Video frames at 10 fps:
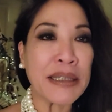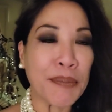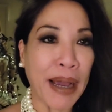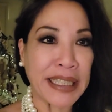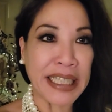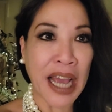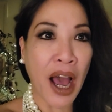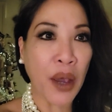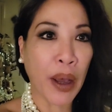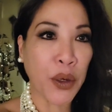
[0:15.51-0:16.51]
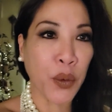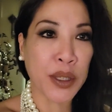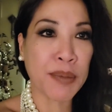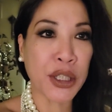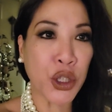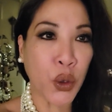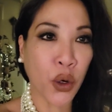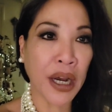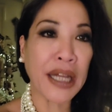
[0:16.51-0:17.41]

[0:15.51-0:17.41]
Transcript: my DIY Christmas decor,